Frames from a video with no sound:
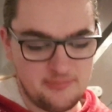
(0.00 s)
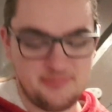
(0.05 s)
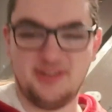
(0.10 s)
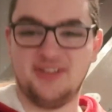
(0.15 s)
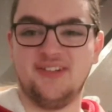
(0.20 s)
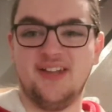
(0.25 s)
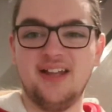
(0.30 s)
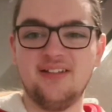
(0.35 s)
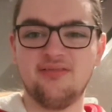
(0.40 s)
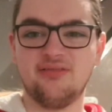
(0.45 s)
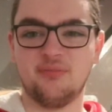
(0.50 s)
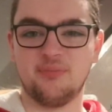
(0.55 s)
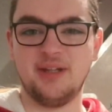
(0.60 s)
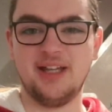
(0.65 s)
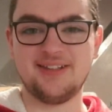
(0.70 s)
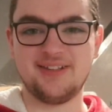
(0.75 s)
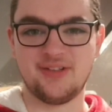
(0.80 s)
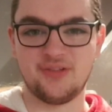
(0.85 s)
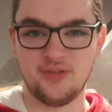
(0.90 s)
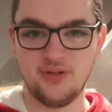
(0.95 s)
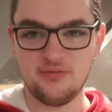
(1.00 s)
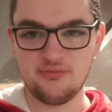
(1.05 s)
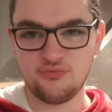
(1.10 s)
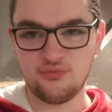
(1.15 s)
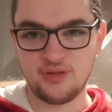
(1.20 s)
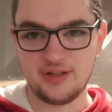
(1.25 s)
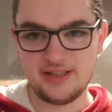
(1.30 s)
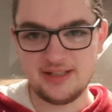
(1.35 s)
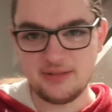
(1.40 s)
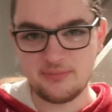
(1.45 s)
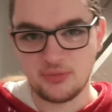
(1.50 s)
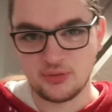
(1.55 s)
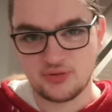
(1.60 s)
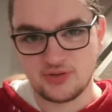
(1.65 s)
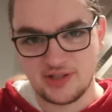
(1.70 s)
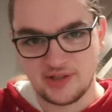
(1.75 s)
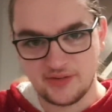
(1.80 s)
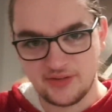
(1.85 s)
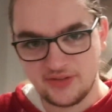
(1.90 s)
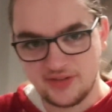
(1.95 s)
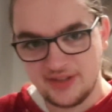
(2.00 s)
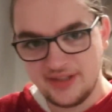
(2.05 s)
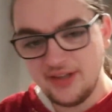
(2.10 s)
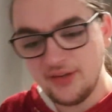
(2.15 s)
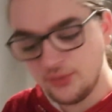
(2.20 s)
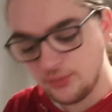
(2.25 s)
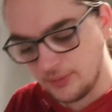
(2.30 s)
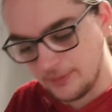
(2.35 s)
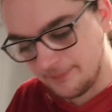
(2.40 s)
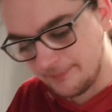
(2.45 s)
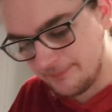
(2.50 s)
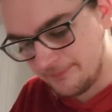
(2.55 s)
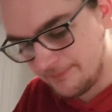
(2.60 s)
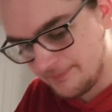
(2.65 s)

Aside from that, there's not really much else to this one.